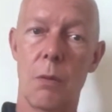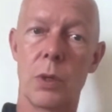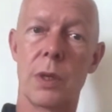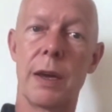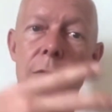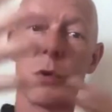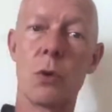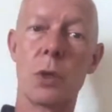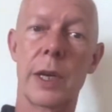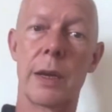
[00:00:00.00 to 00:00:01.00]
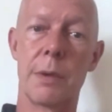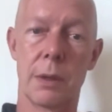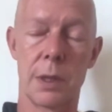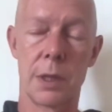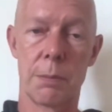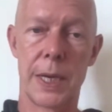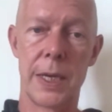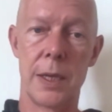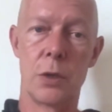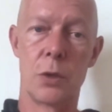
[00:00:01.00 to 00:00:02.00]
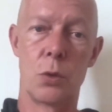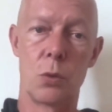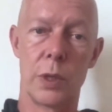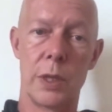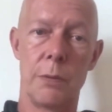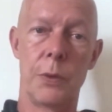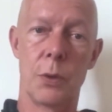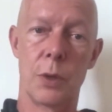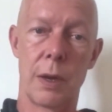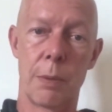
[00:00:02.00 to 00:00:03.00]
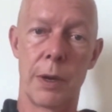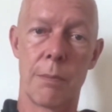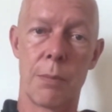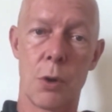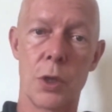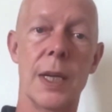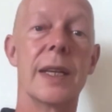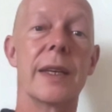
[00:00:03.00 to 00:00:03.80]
with a diverse chemical space, you do a deep phenotyping approach.